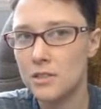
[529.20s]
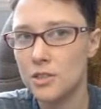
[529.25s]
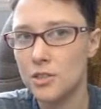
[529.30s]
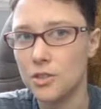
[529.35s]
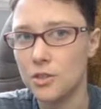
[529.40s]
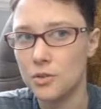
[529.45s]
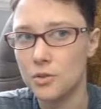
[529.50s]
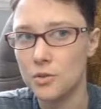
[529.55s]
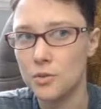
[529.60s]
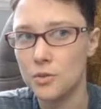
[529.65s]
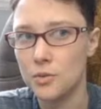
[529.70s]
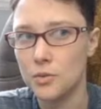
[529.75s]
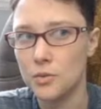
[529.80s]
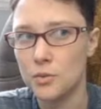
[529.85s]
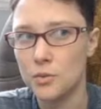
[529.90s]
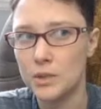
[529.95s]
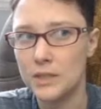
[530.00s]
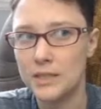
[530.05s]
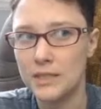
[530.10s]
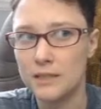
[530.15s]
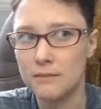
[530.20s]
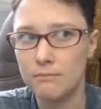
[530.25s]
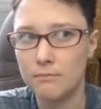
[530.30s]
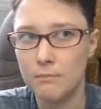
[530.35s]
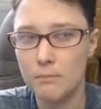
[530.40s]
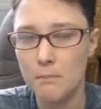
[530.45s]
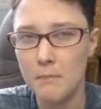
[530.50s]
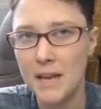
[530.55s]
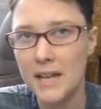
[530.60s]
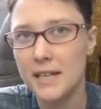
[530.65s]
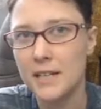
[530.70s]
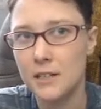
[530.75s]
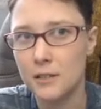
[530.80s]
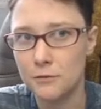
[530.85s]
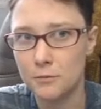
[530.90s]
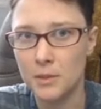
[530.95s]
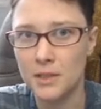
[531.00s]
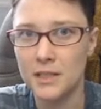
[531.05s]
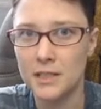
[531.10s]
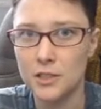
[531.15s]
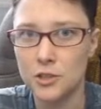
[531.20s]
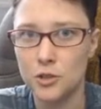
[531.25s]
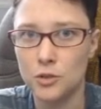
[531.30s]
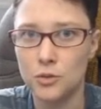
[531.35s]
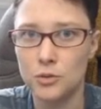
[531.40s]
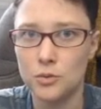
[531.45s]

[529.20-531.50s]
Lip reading: to make enough money